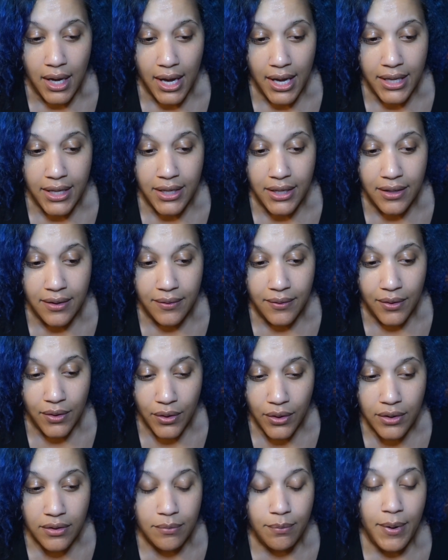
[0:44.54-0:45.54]
I
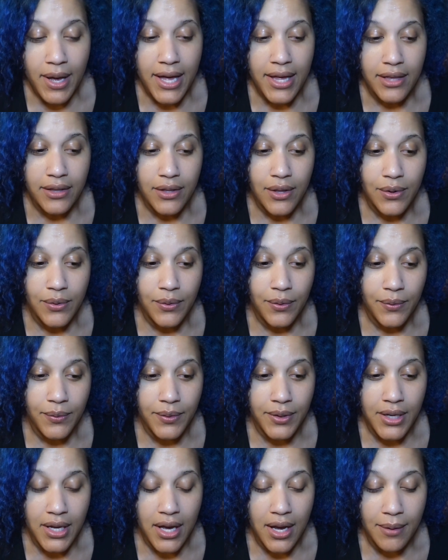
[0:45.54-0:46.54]
could buy a
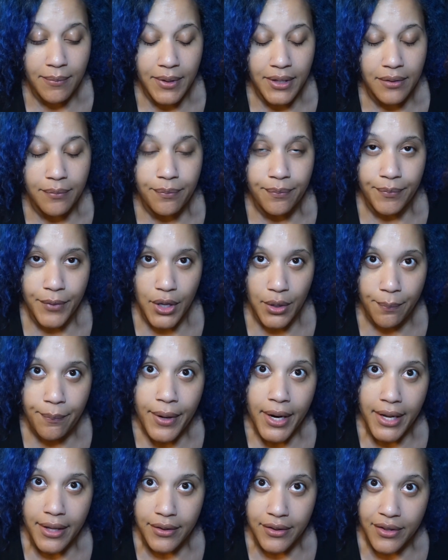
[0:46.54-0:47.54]
loan. I could
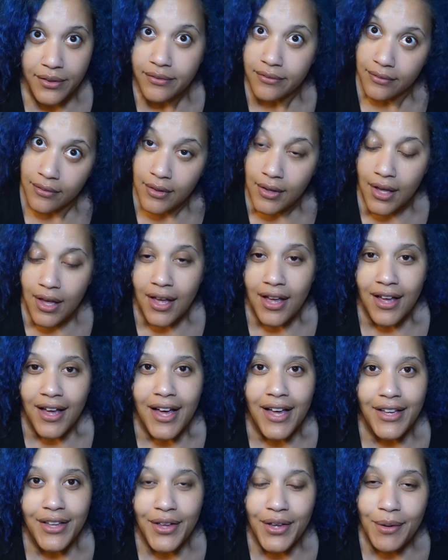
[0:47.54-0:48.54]

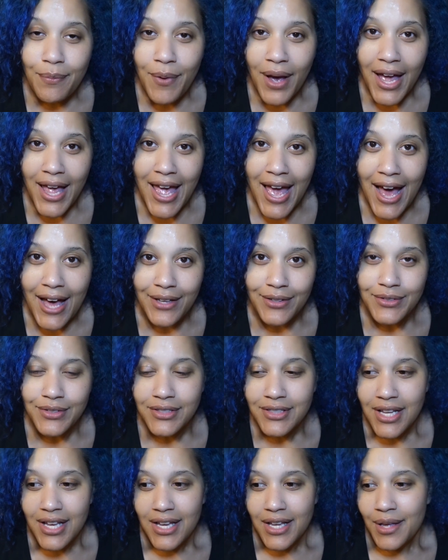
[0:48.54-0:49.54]
buy a
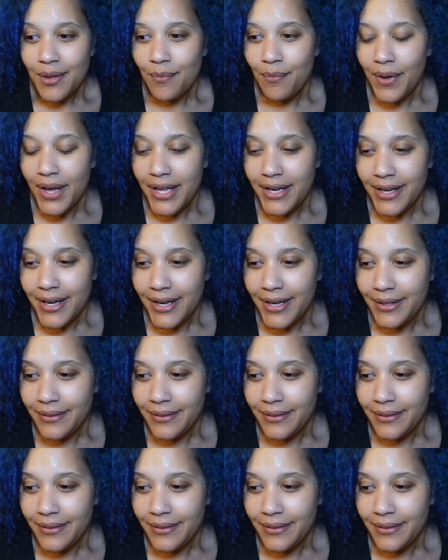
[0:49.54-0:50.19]
house, but,